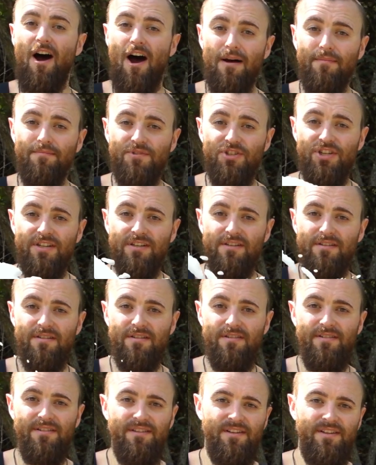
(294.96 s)

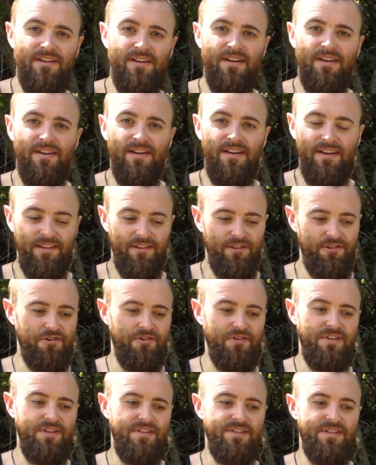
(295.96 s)
object,
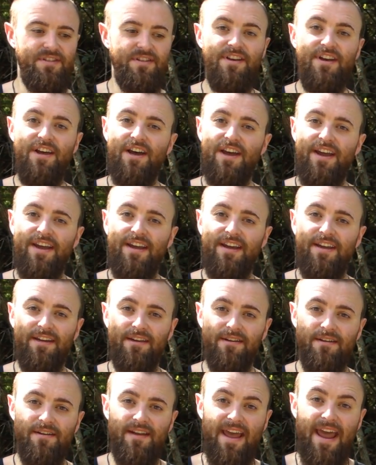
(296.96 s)
there is
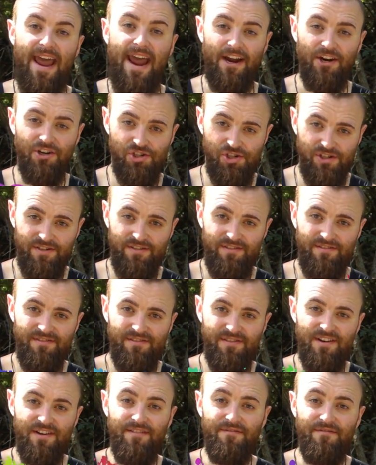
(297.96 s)
an action
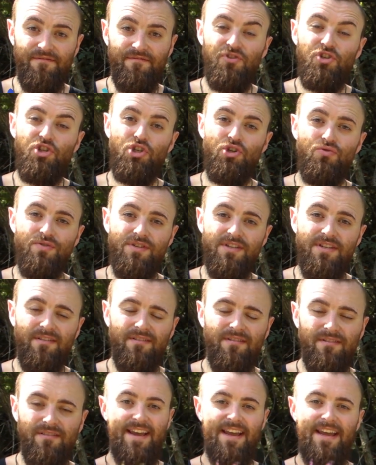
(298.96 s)
of
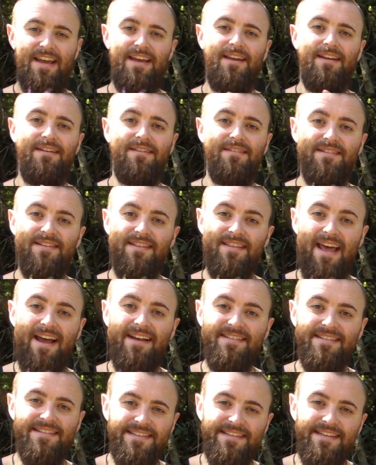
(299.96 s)
choosing, and
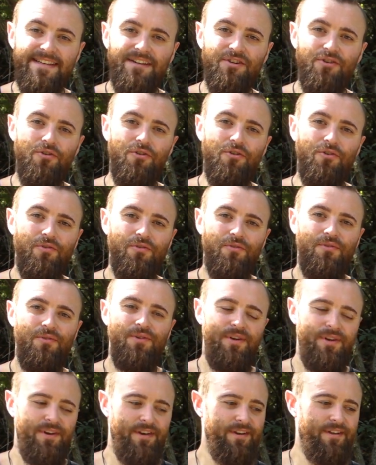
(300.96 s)
that signal
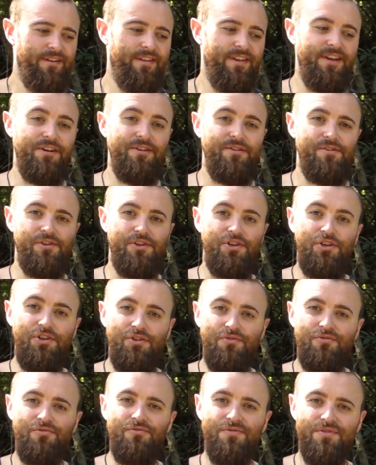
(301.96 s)
then
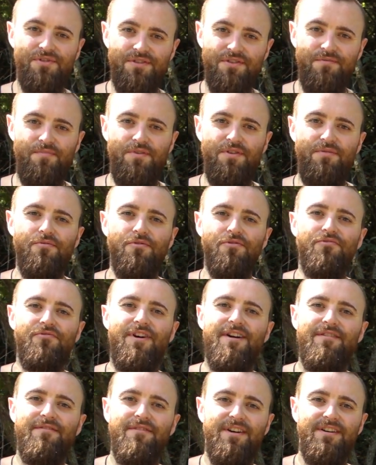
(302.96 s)
cues to people
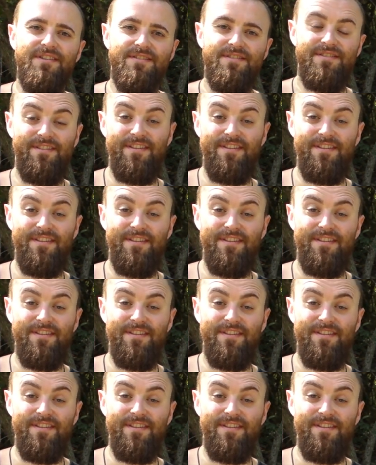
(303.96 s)
around us